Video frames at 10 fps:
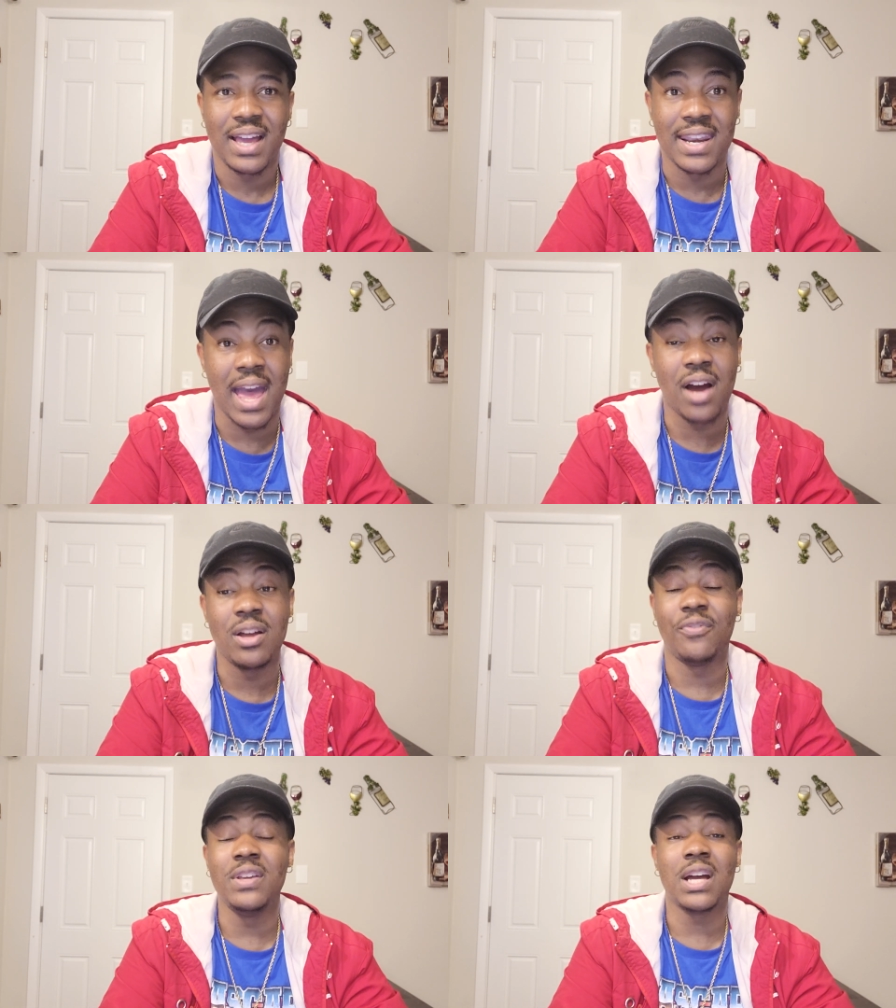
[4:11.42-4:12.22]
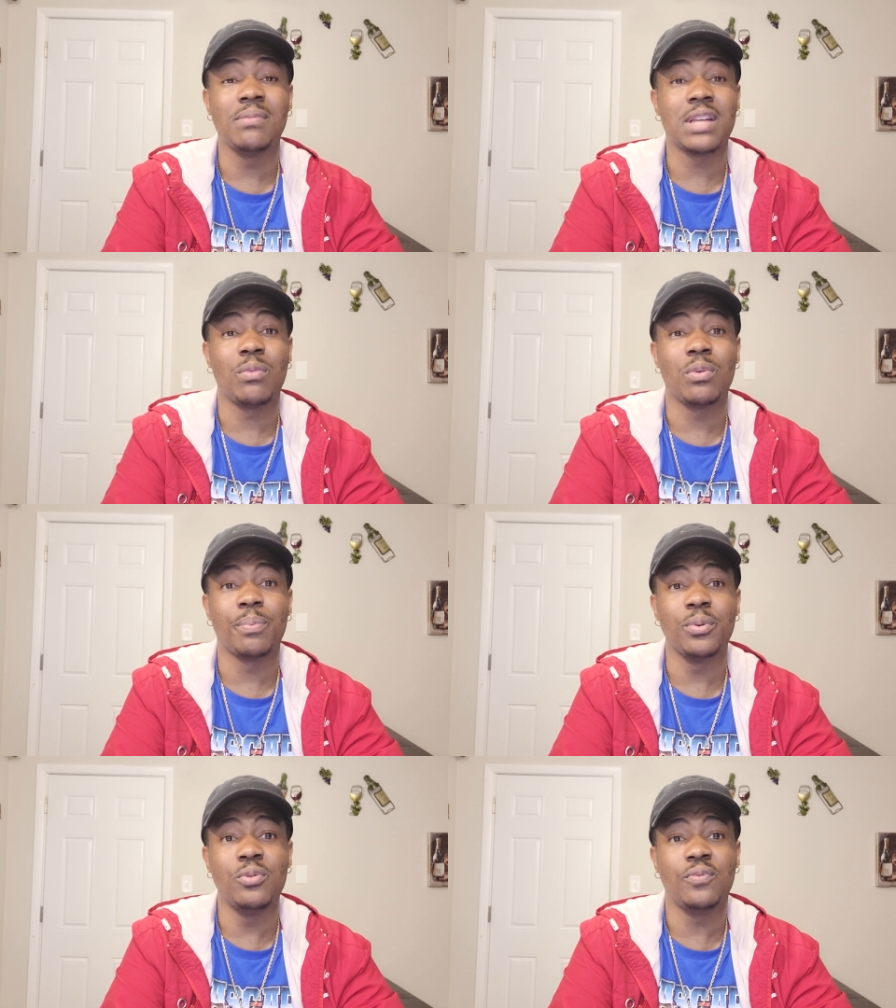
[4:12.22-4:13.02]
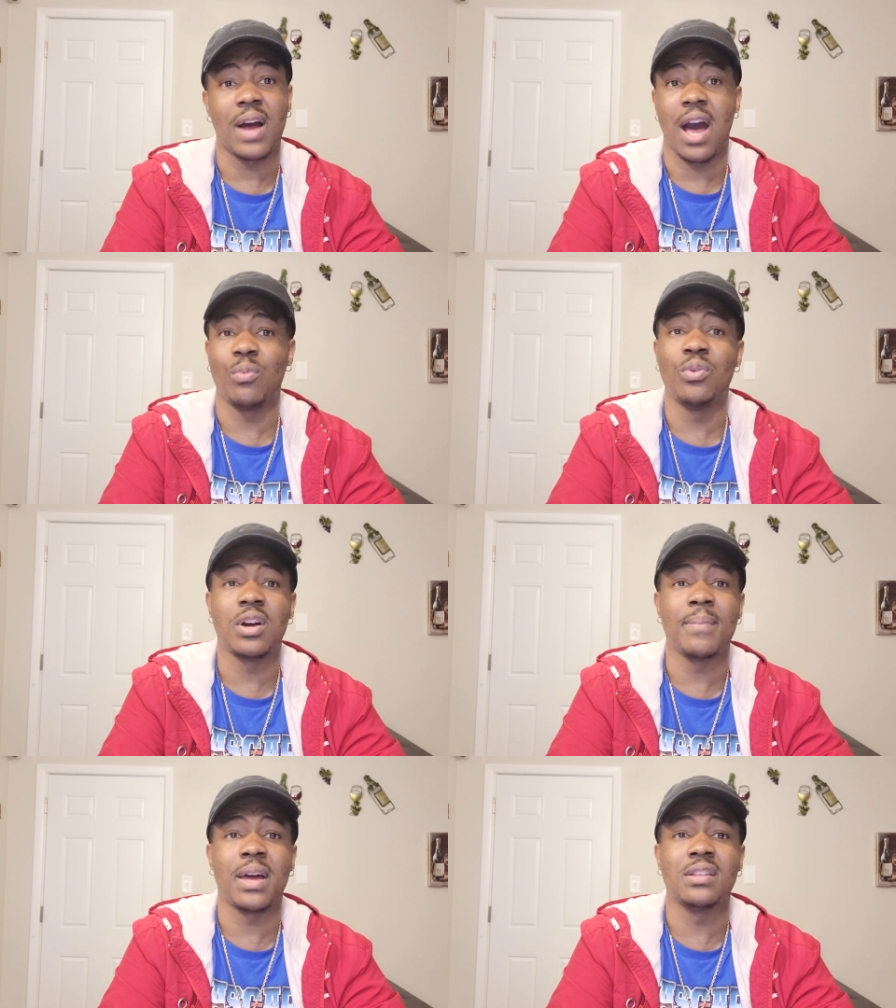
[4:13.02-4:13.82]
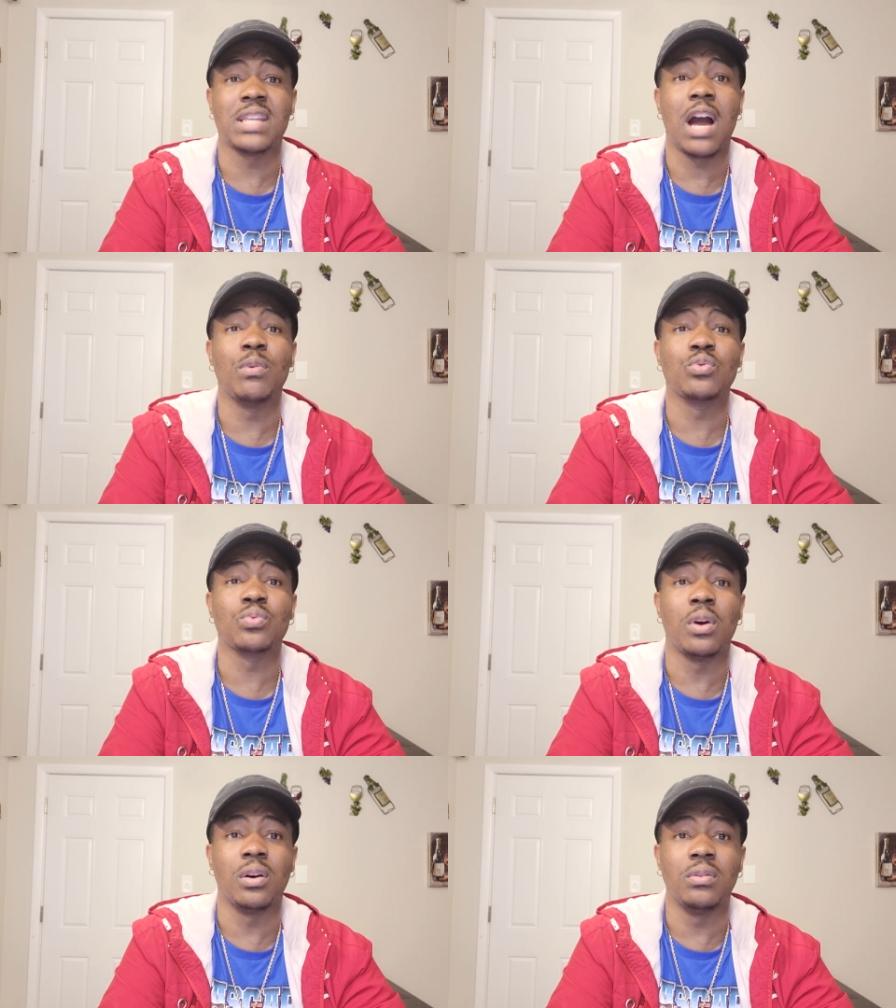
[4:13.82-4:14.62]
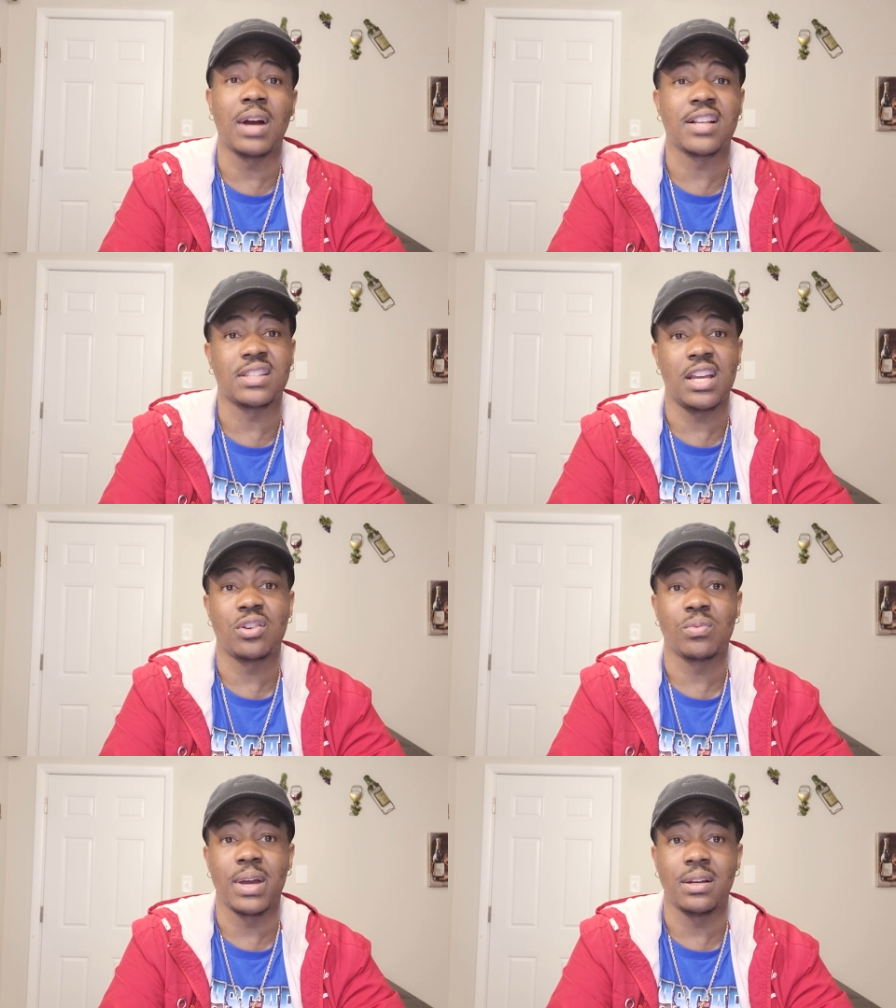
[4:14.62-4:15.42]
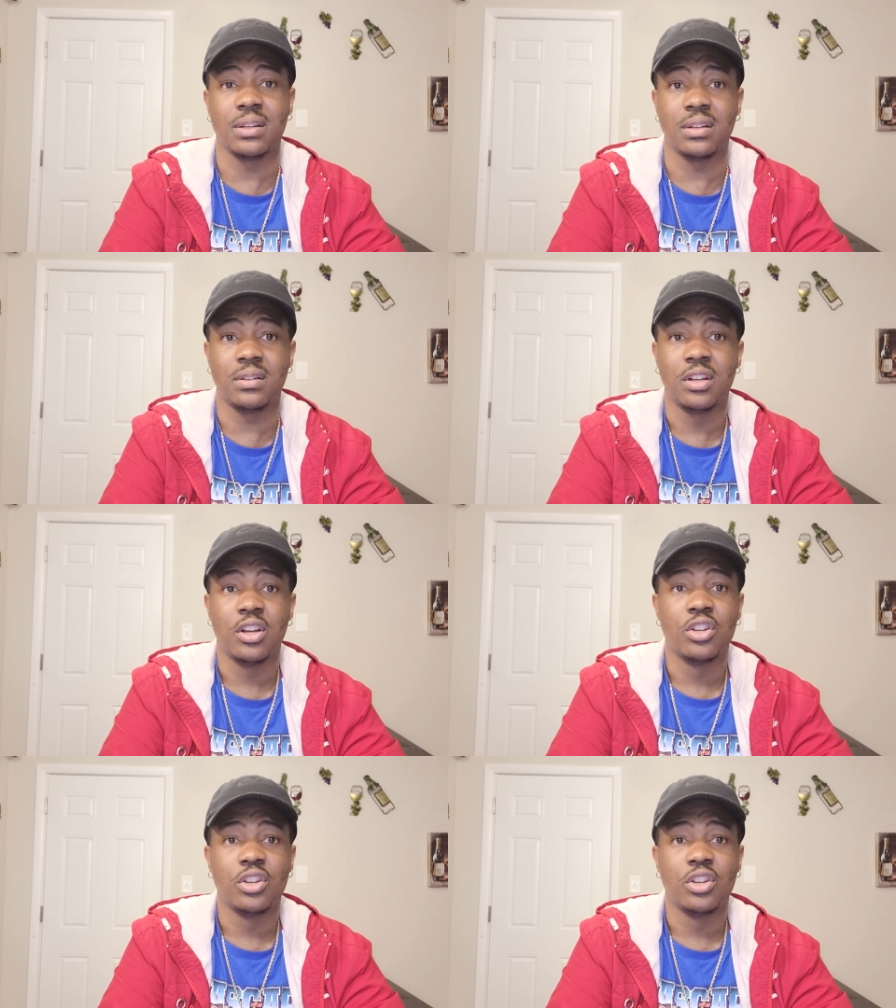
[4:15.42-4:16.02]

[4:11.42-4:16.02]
Now, if he comes out with proof, I will come out and say I was wrong. I stand corrected.